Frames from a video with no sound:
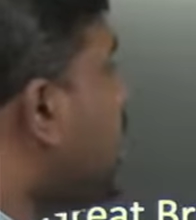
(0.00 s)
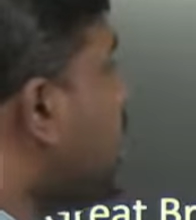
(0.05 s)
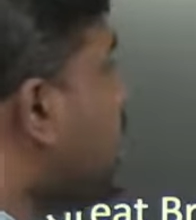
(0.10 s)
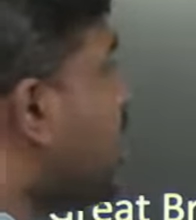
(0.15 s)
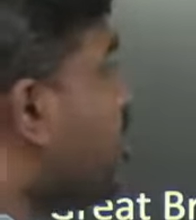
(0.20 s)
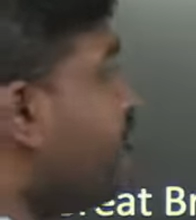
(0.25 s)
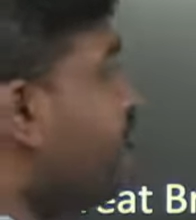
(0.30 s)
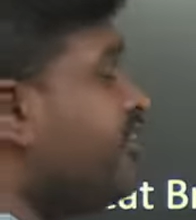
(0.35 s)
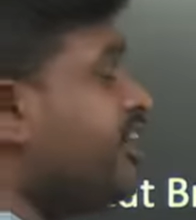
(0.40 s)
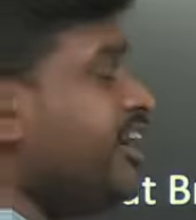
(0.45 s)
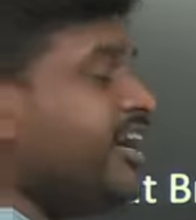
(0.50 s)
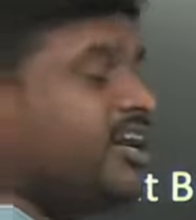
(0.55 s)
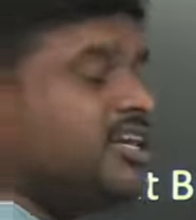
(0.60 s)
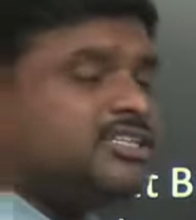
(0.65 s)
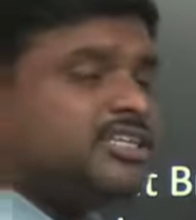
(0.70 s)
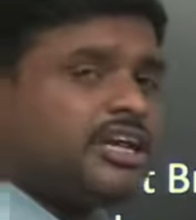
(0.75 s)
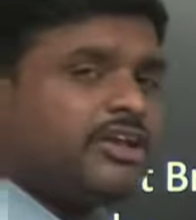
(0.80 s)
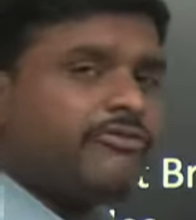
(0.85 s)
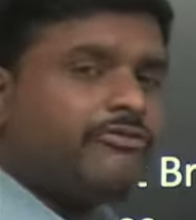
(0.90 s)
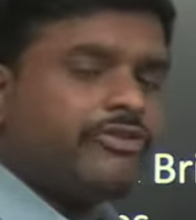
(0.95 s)

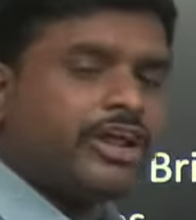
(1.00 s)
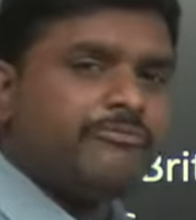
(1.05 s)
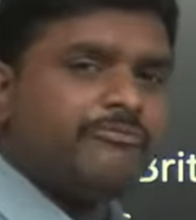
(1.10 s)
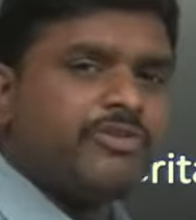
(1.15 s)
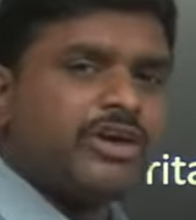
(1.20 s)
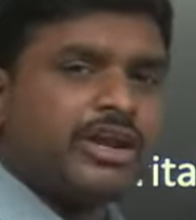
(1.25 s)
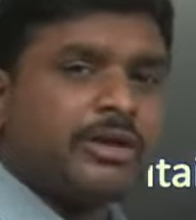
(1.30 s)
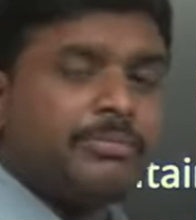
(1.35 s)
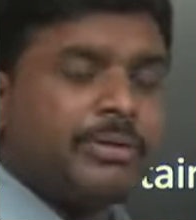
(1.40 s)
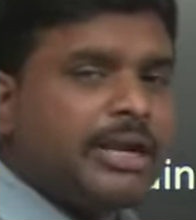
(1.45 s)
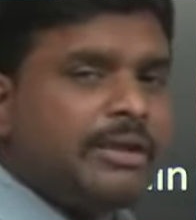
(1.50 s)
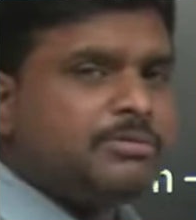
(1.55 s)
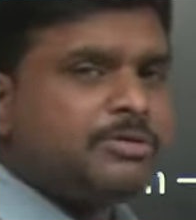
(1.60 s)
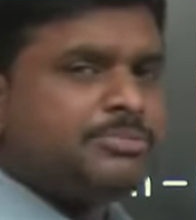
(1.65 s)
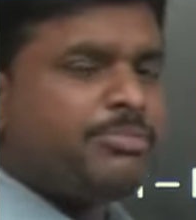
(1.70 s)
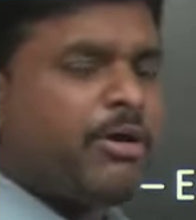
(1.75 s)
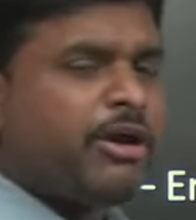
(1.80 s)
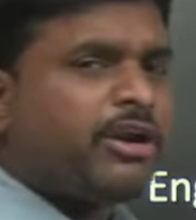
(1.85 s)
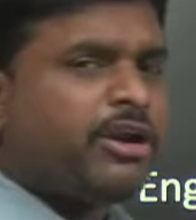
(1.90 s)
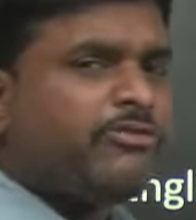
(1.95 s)
Windsor framework. Prelims
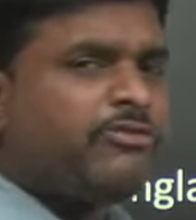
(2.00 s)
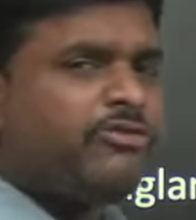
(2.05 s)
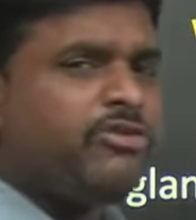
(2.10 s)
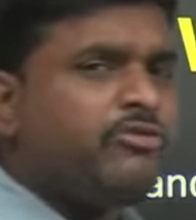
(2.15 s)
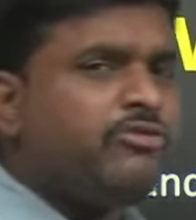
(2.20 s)
point of view,